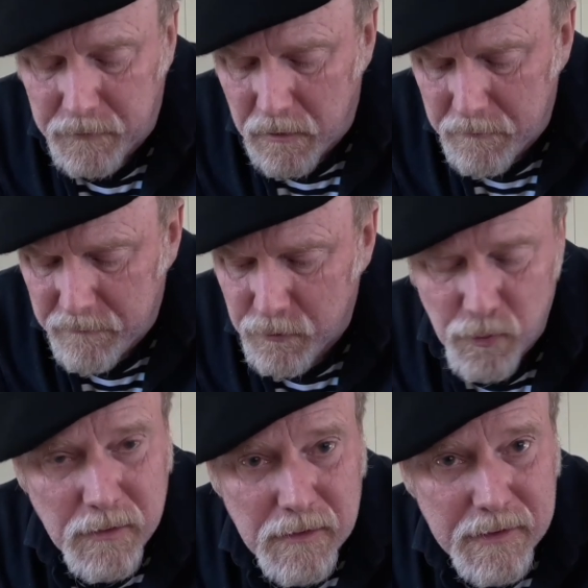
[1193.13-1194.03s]
If you
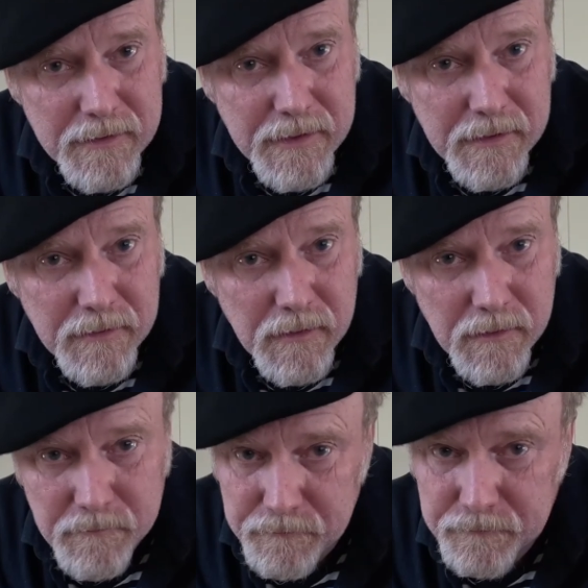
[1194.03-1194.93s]
really like
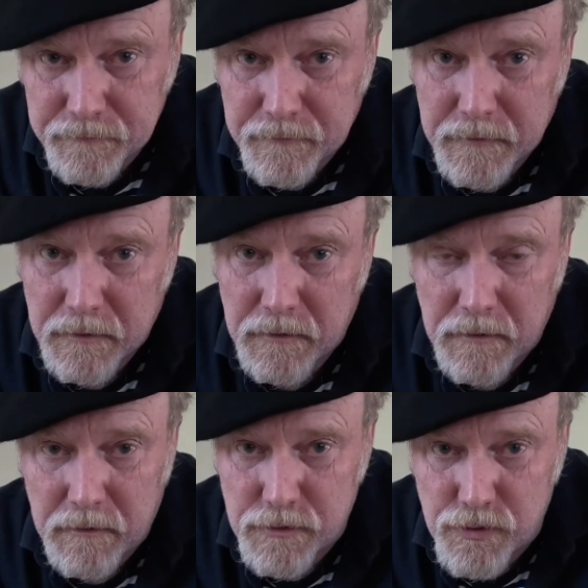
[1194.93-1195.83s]
that
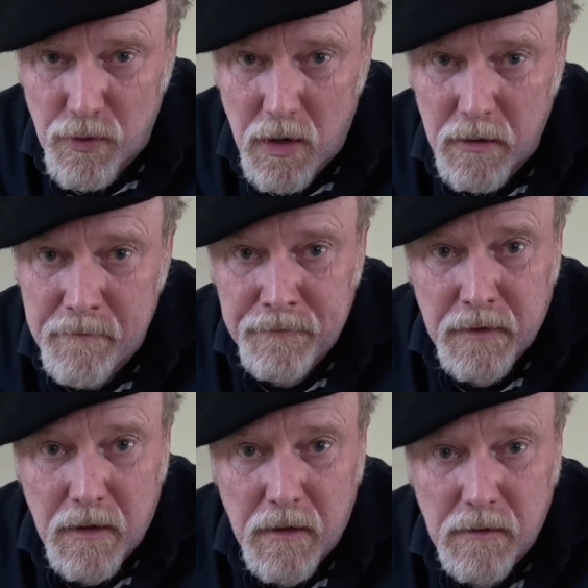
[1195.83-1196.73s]
strong
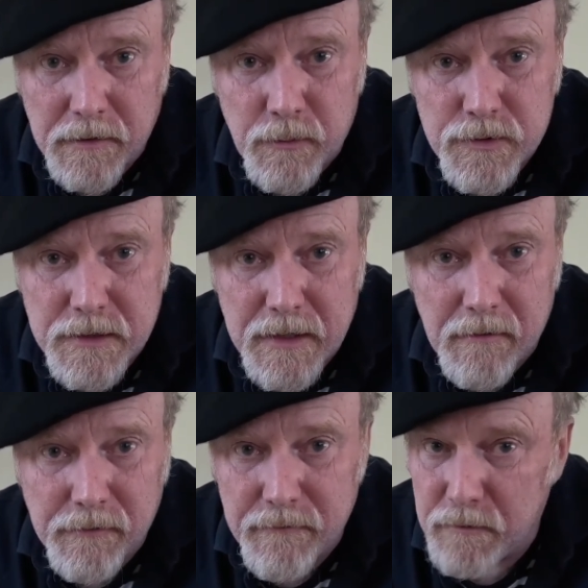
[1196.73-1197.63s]
licorice kind
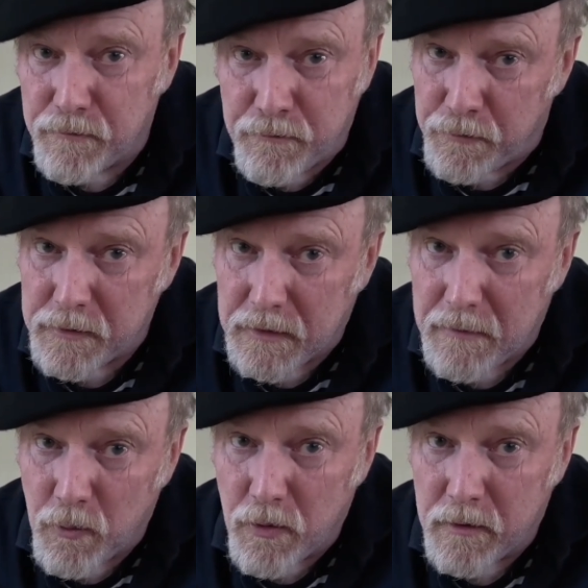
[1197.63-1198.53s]
of flavor, put a
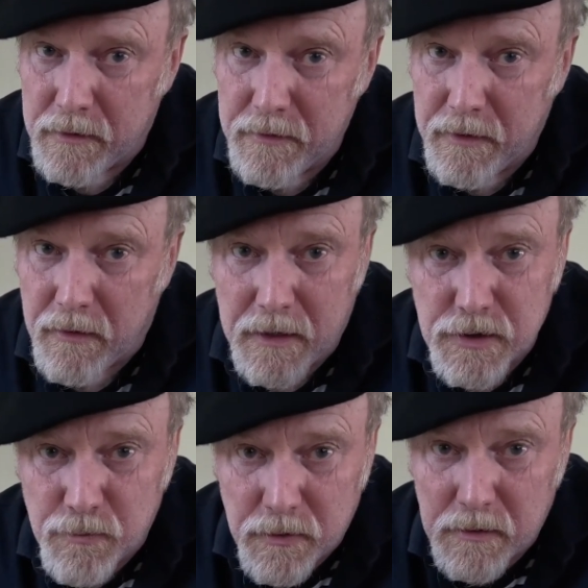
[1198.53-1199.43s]
lot more in there. I
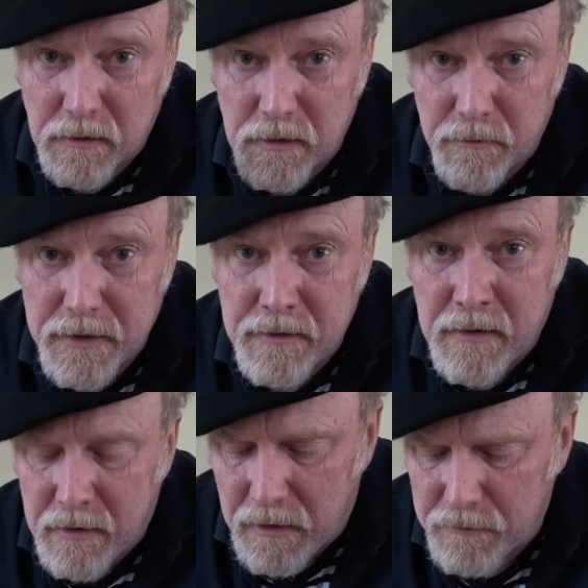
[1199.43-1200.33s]
just put a little bit
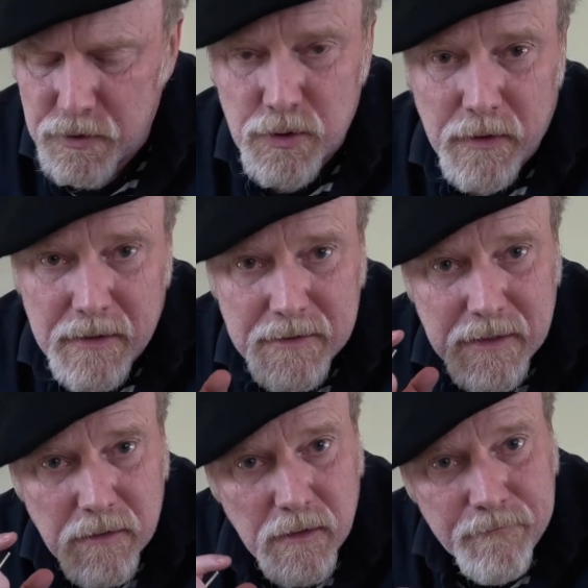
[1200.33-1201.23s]
just so I can get
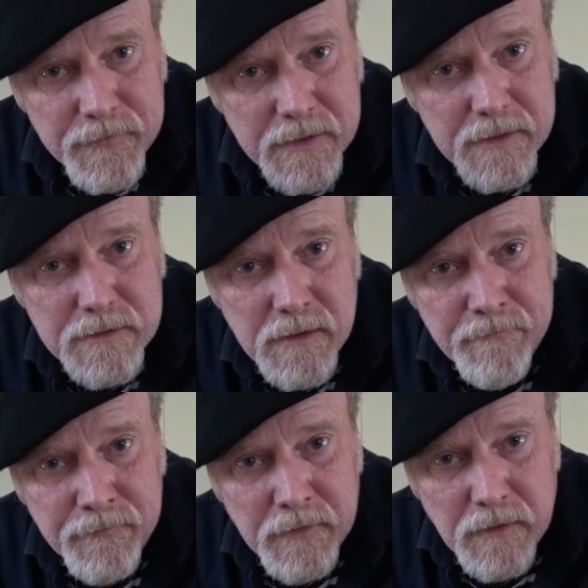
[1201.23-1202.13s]
that little hint
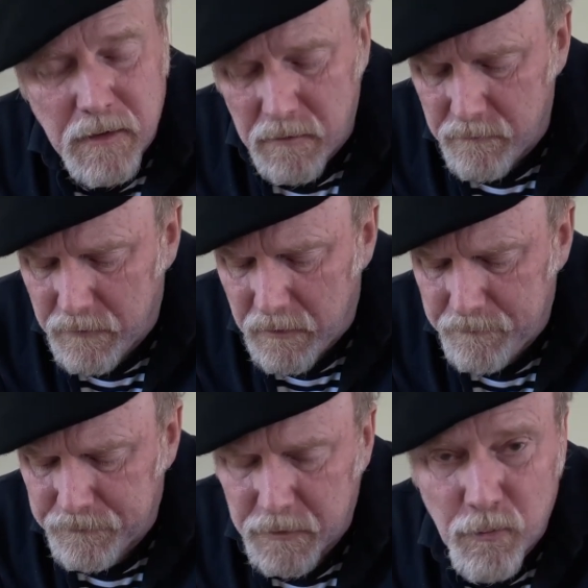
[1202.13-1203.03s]
of
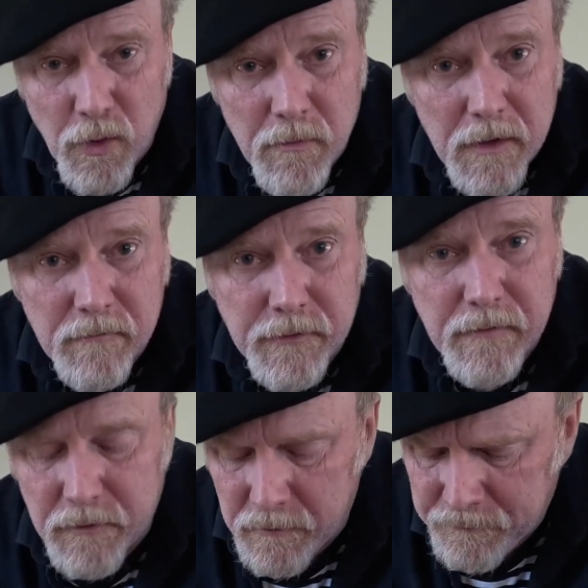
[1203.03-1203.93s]
aroma and
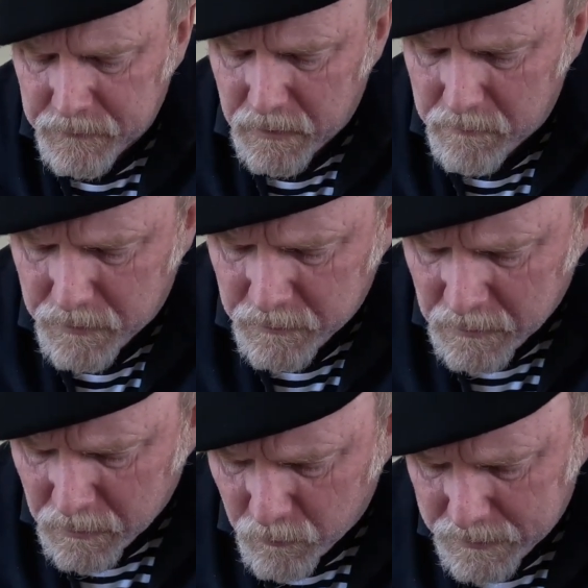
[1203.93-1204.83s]
flavor. But
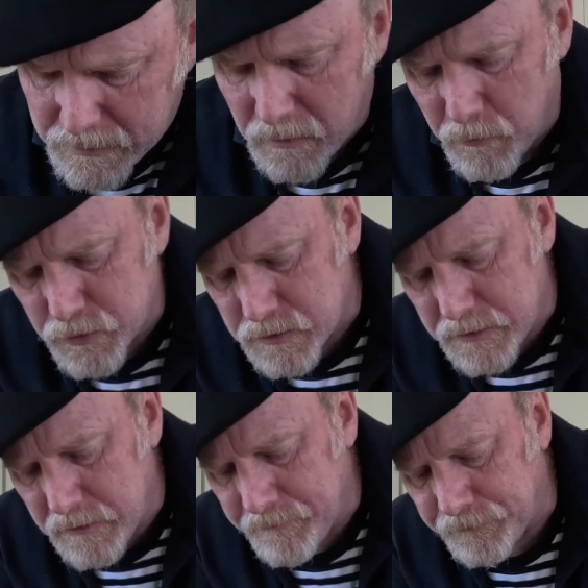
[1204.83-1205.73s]
right now,
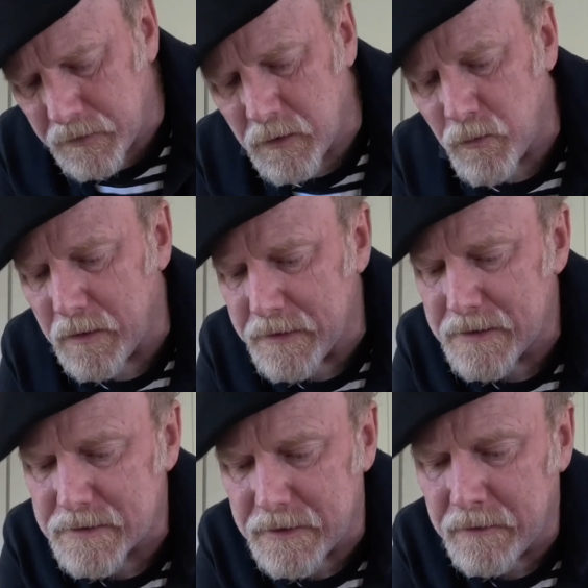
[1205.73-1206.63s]
mostly what I'm
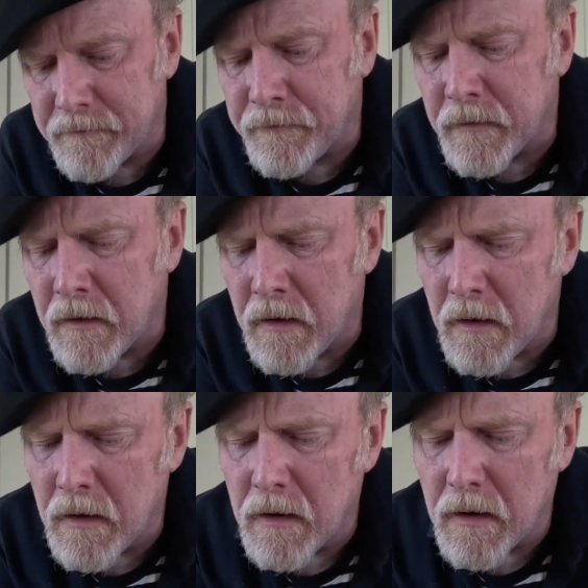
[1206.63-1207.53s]
tasting,
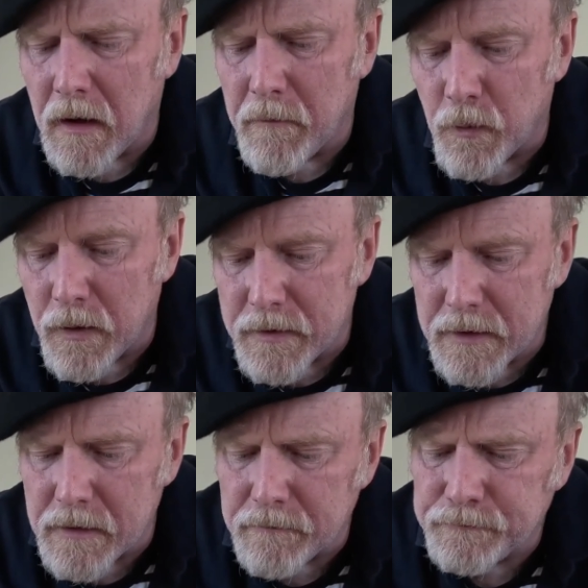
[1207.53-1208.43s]
the way we did
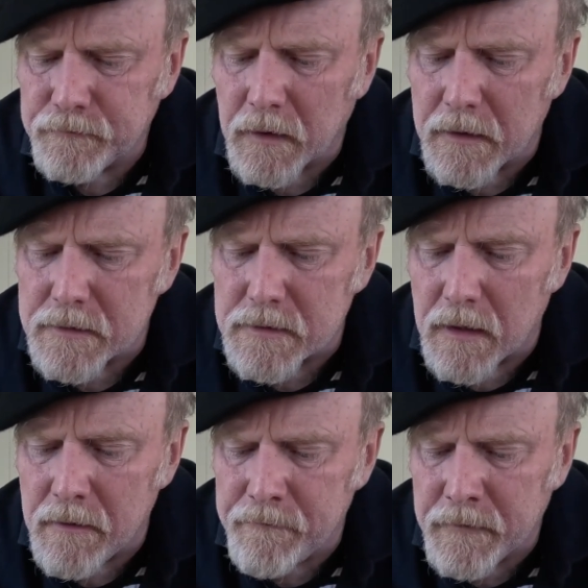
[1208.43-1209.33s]
it, is of